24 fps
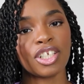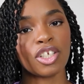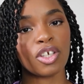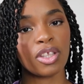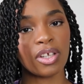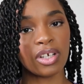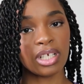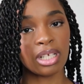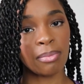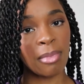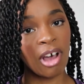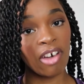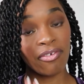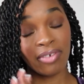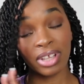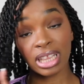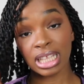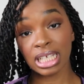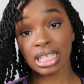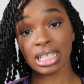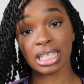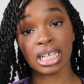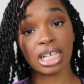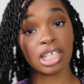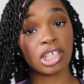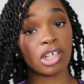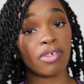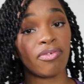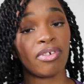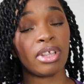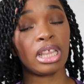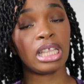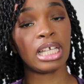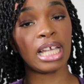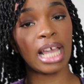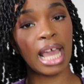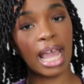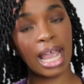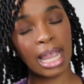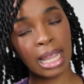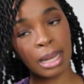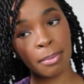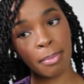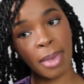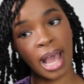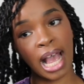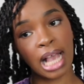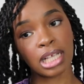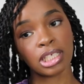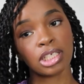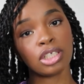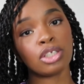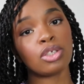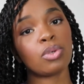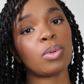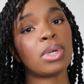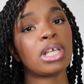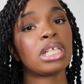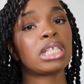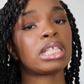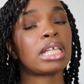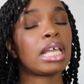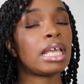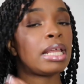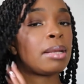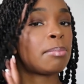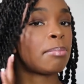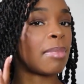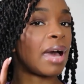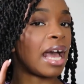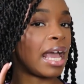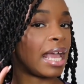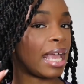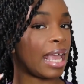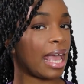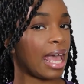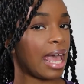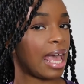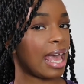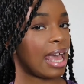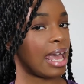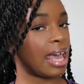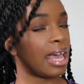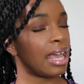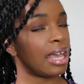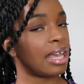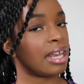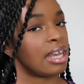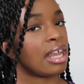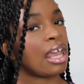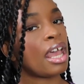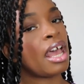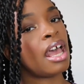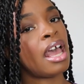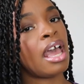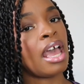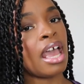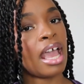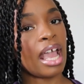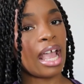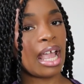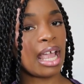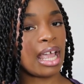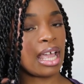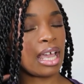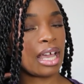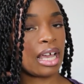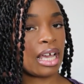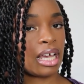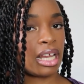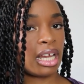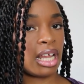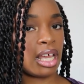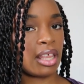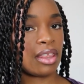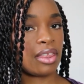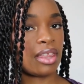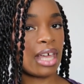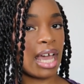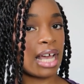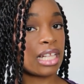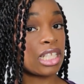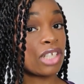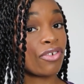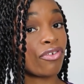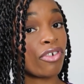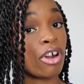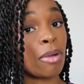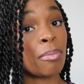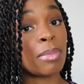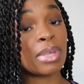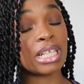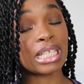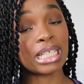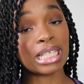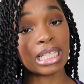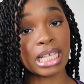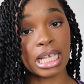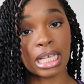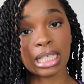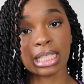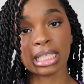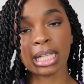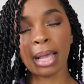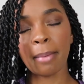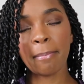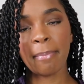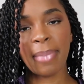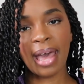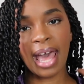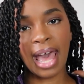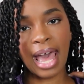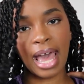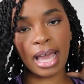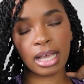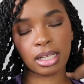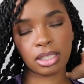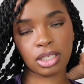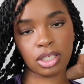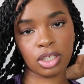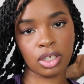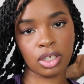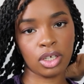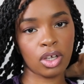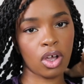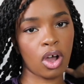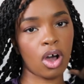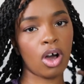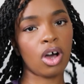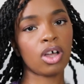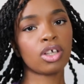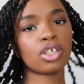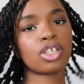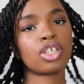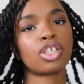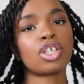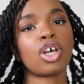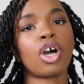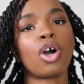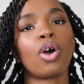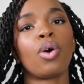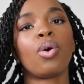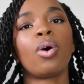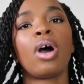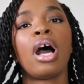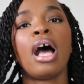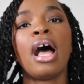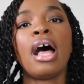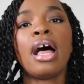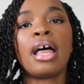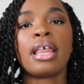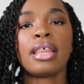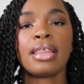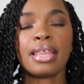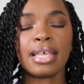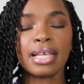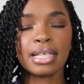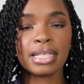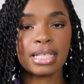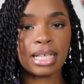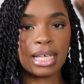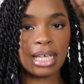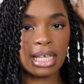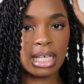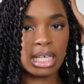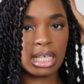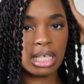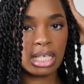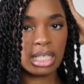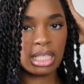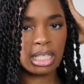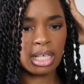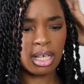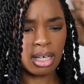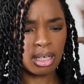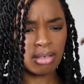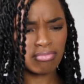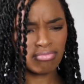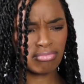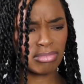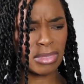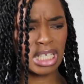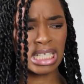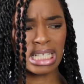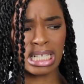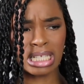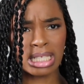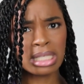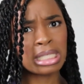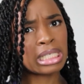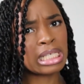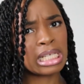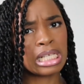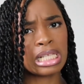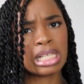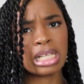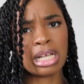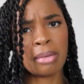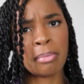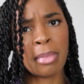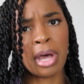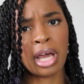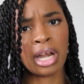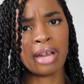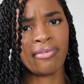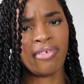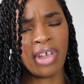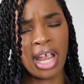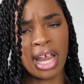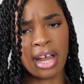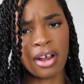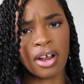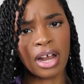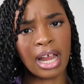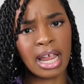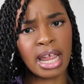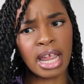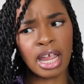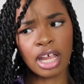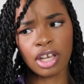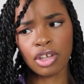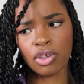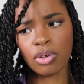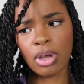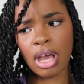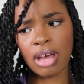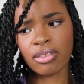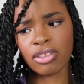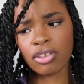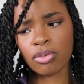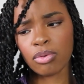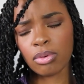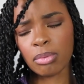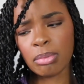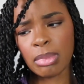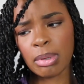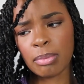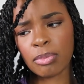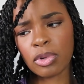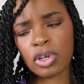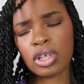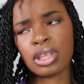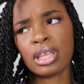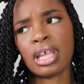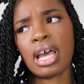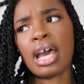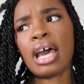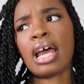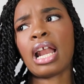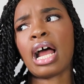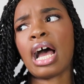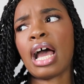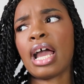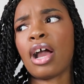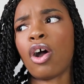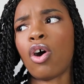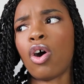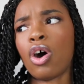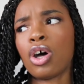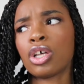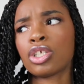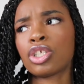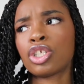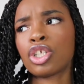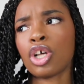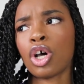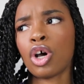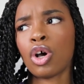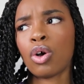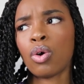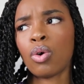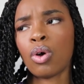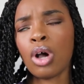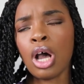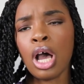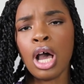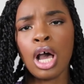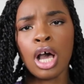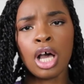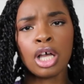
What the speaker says: So there's about 56 or 58 passion twists in my head, and that's from 6 packs, y'all. So this is a decent amount of hair, and you have to remember that I also